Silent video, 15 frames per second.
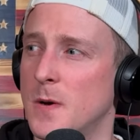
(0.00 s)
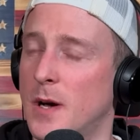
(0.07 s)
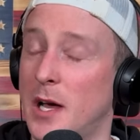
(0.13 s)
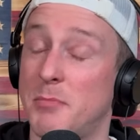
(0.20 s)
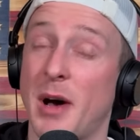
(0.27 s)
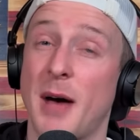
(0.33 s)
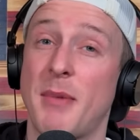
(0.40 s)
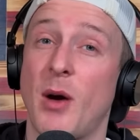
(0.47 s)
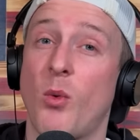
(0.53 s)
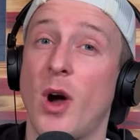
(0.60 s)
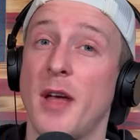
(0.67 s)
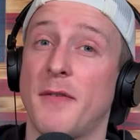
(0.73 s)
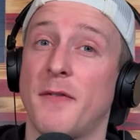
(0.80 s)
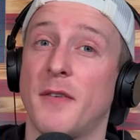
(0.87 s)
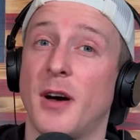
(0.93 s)
I bought my
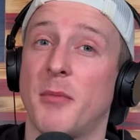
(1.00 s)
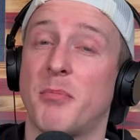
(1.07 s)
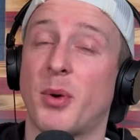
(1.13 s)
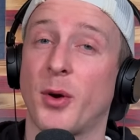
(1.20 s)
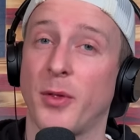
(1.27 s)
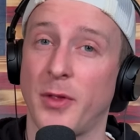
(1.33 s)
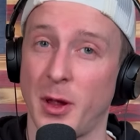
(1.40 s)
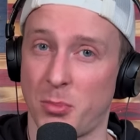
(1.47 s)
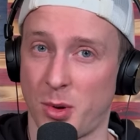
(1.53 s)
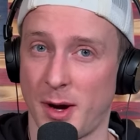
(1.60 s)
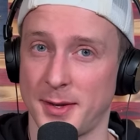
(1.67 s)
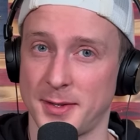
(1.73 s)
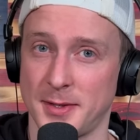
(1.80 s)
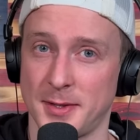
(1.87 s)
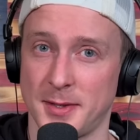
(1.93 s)
wife a birthday
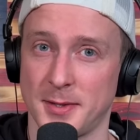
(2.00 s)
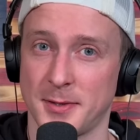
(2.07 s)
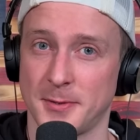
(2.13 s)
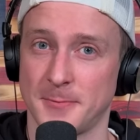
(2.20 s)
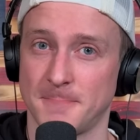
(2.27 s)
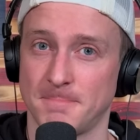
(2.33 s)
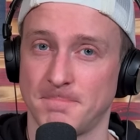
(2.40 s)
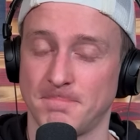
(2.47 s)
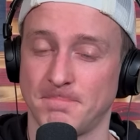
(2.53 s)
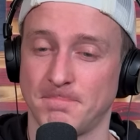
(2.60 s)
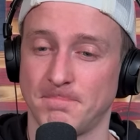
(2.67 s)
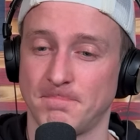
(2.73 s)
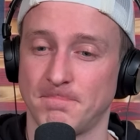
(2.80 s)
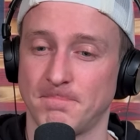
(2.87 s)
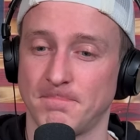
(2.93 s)
present.
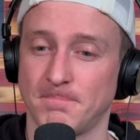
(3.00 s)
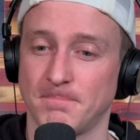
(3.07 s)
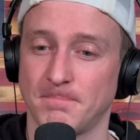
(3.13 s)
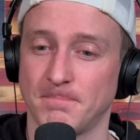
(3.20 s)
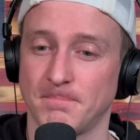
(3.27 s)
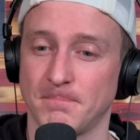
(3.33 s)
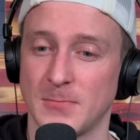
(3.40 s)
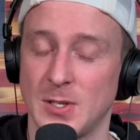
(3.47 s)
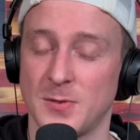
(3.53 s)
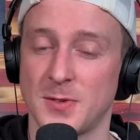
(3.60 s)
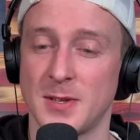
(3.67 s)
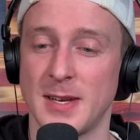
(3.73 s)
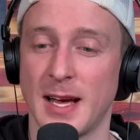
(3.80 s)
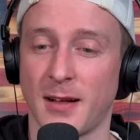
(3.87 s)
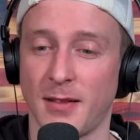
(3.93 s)
It was a
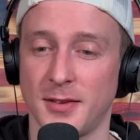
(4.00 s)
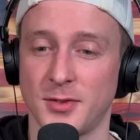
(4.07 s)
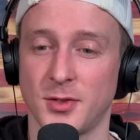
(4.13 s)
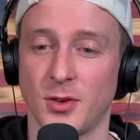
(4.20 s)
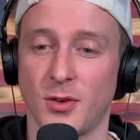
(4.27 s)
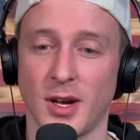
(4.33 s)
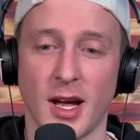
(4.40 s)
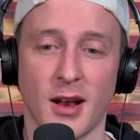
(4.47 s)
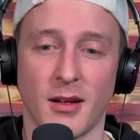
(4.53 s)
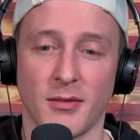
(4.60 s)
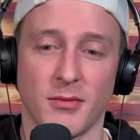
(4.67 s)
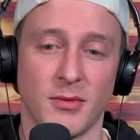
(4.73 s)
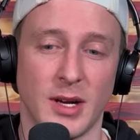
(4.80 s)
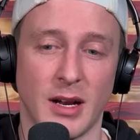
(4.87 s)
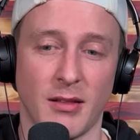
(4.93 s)
necklace, so I got
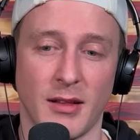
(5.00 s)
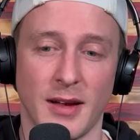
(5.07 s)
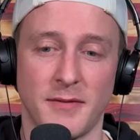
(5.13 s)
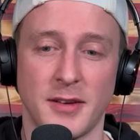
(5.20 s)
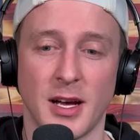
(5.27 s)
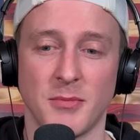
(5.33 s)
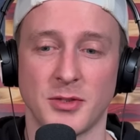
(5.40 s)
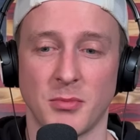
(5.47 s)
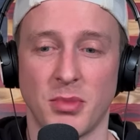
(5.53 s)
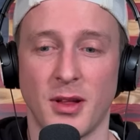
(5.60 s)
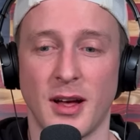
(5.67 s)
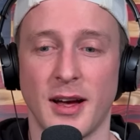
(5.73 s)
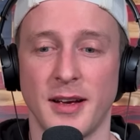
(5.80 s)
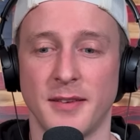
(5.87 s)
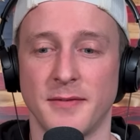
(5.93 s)
a lifetime
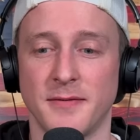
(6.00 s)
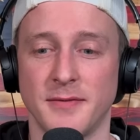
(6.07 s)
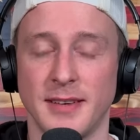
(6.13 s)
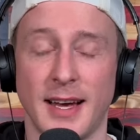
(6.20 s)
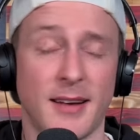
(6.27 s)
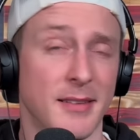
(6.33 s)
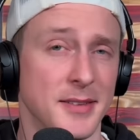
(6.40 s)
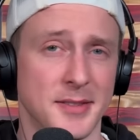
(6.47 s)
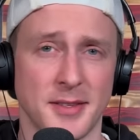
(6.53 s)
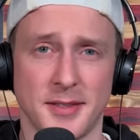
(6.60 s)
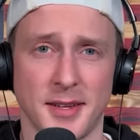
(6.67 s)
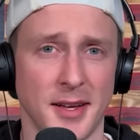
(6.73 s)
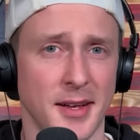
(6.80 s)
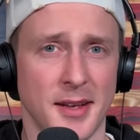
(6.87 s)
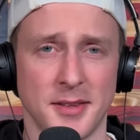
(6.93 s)
supply of necklaces,
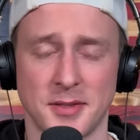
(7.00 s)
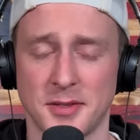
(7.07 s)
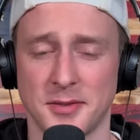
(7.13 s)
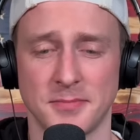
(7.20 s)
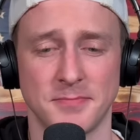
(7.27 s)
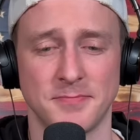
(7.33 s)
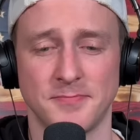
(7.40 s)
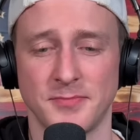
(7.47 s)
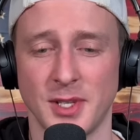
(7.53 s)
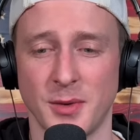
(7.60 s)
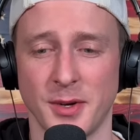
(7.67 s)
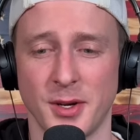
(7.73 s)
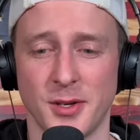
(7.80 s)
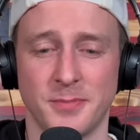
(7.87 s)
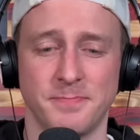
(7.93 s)
I guess. There we
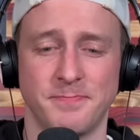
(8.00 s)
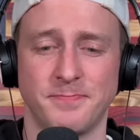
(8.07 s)
go.